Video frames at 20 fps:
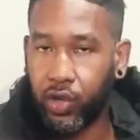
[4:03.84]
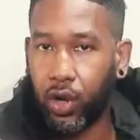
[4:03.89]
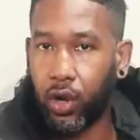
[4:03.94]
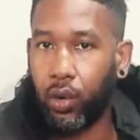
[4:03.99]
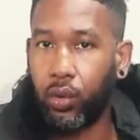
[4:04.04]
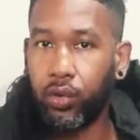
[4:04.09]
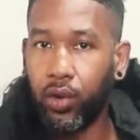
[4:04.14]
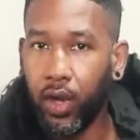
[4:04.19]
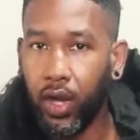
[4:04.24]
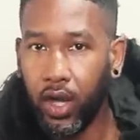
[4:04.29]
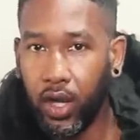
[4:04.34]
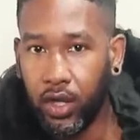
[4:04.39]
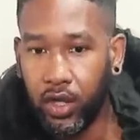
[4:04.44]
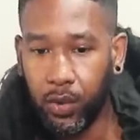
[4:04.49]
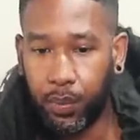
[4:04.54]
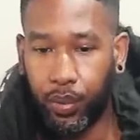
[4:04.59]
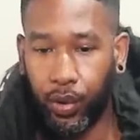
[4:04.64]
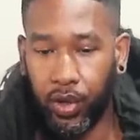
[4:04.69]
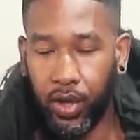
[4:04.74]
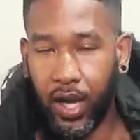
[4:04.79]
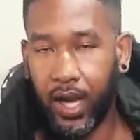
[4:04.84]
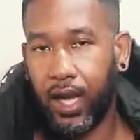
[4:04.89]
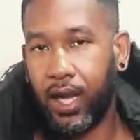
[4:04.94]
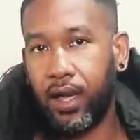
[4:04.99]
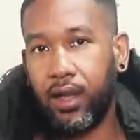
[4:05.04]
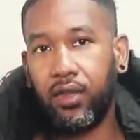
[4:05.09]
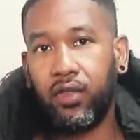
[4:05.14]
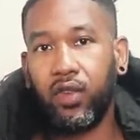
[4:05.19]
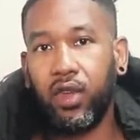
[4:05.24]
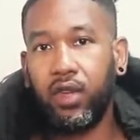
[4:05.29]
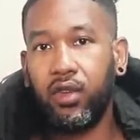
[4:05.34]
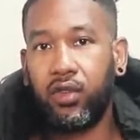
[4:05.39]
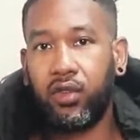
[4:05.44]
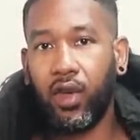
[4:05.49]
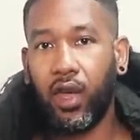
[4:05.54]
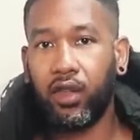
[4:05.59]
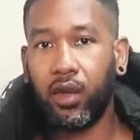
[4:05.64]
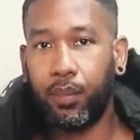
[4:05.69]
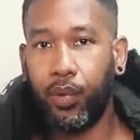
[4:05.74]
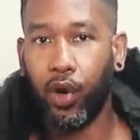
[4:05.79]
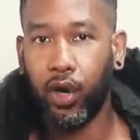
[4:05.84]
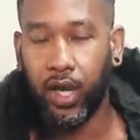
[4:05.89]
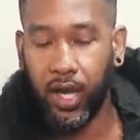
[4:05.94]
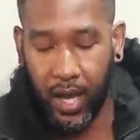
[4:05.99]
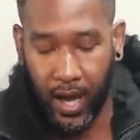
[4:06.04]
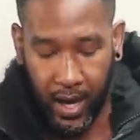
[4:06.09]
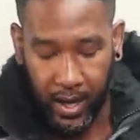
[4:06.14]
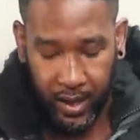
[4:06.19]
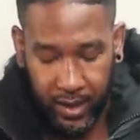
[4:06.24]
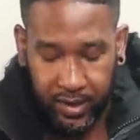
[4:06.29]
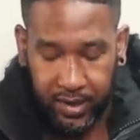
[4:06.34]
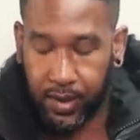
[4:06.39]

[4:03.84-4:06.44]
cold, you put your hands inside the pocket and it